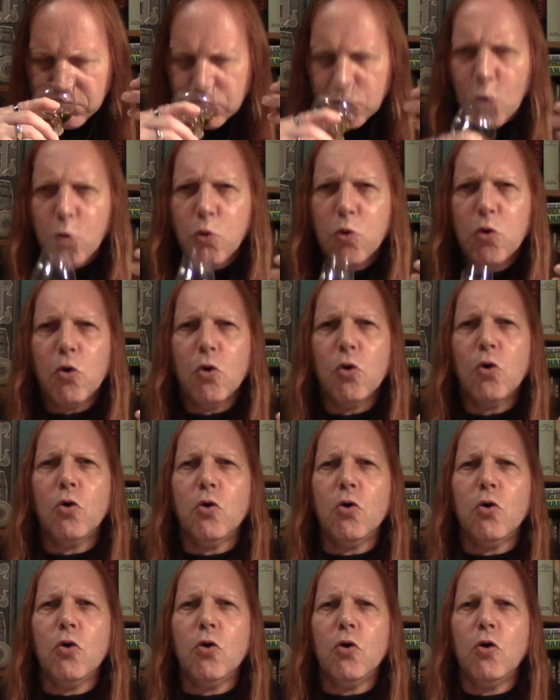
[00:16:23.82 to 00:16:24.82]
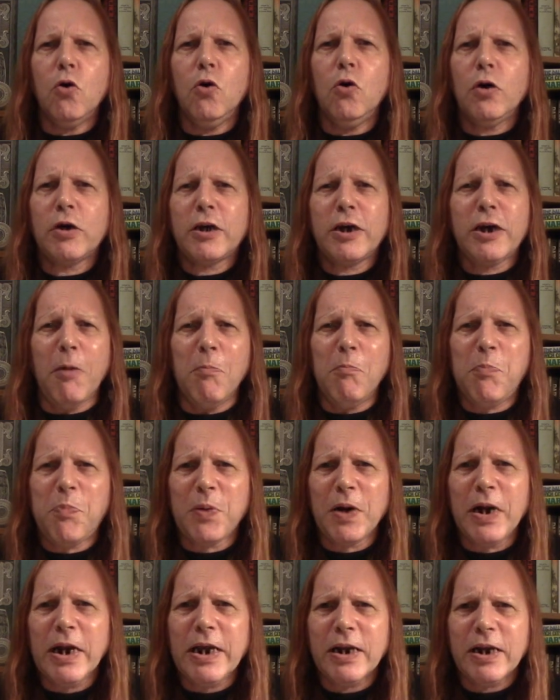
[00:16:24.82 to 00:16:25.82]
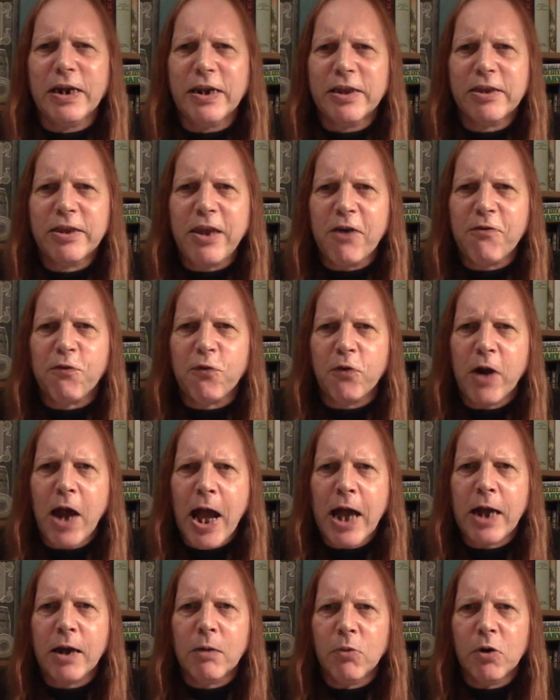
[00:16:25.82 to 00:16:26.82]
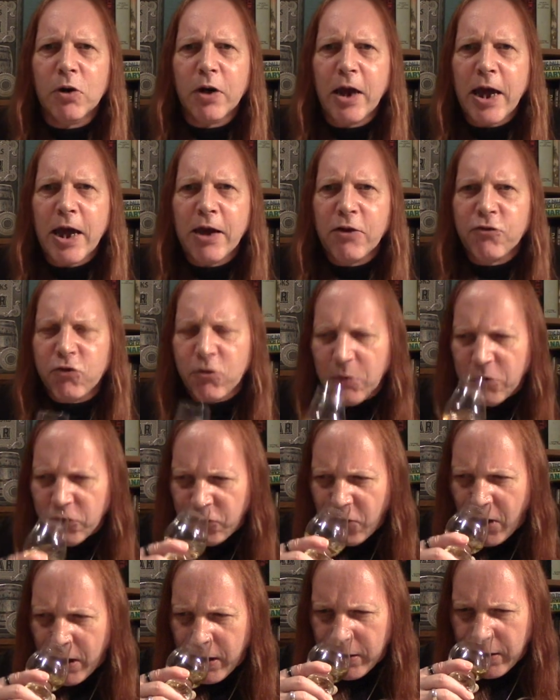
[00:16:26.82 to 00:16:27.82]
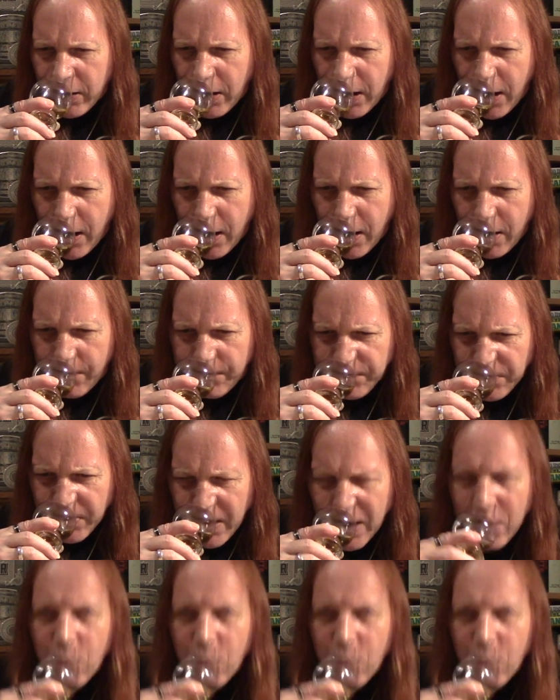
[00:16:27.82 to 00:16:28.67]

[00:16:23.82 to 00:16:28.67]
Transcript: Oh, completely different animal, it has to be said, um,